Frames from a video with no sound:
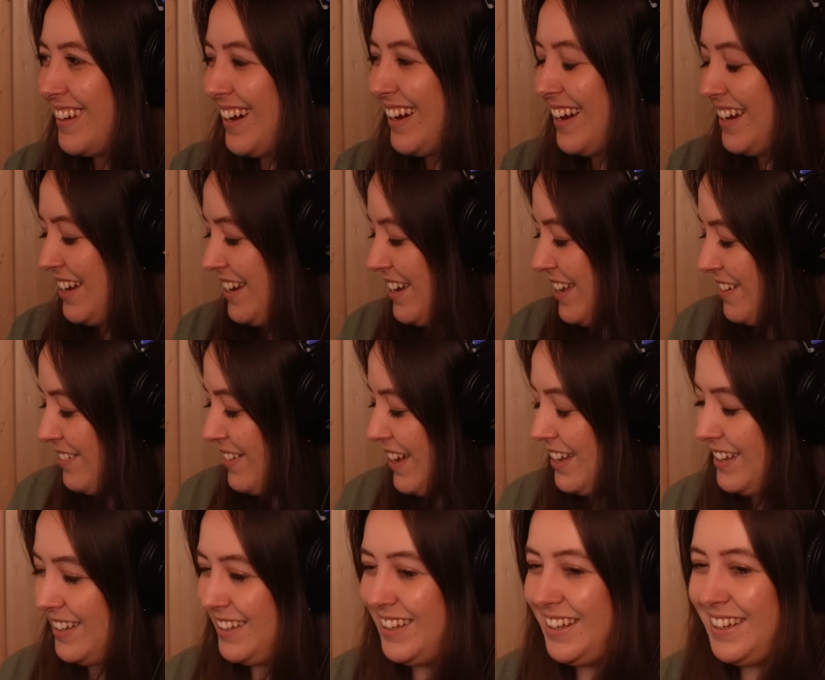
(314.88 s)
I love
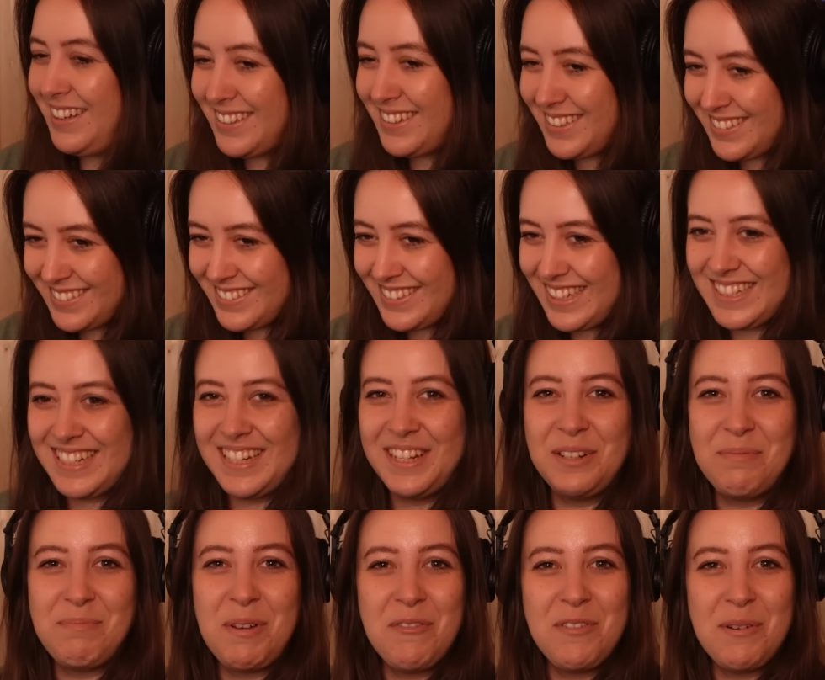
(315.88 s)
her. There's a
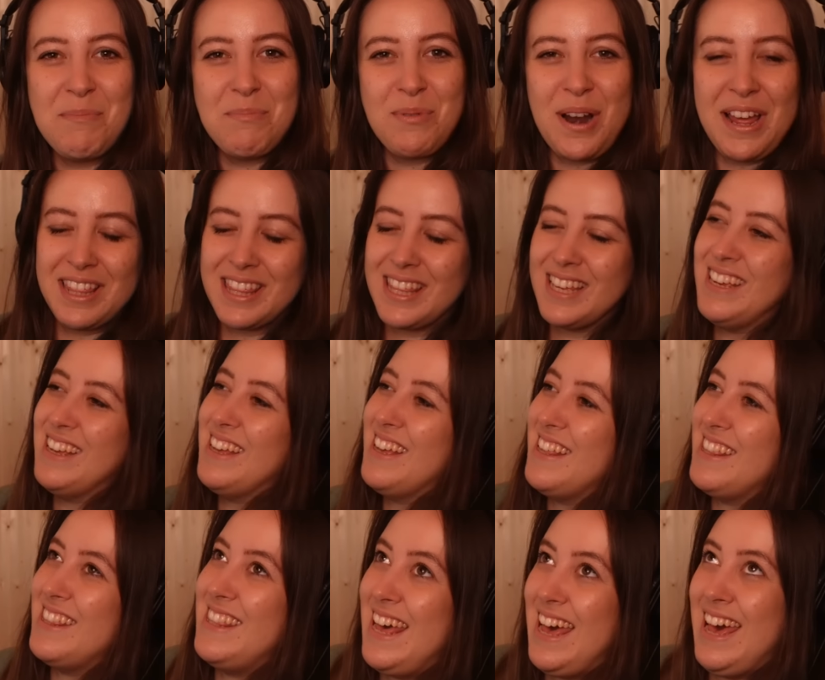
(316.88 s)
little bit of a breath
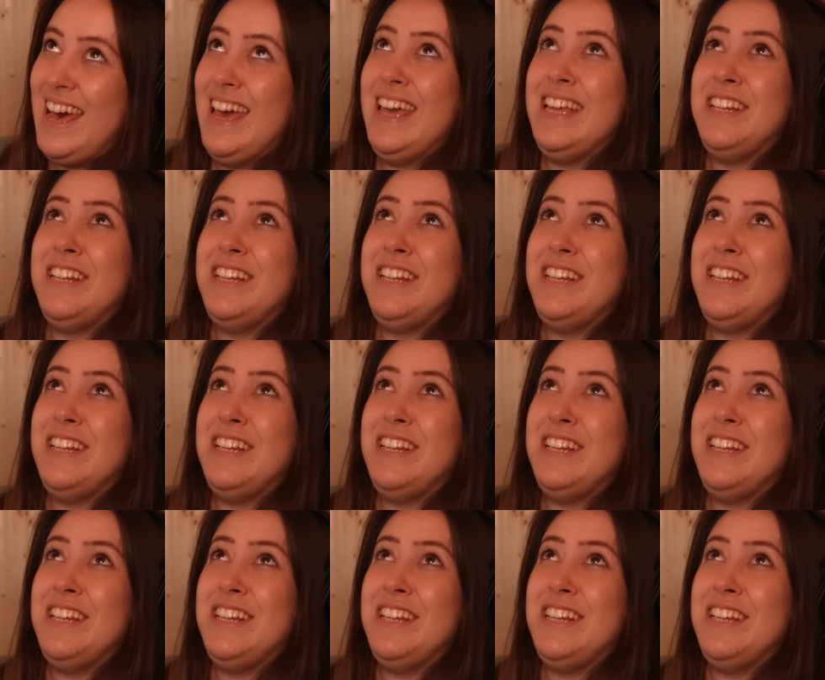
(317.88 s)
there.